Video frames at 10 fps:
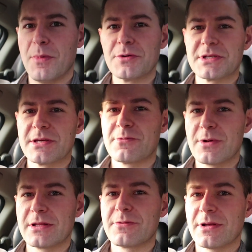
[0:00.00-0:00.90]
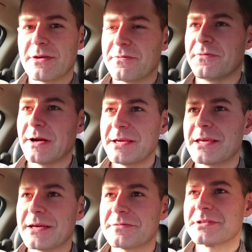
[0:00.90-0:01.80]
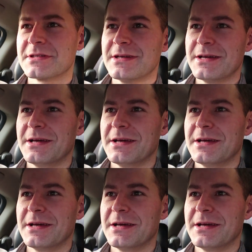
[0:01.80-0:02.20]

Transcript: mostly really, really funny gifts.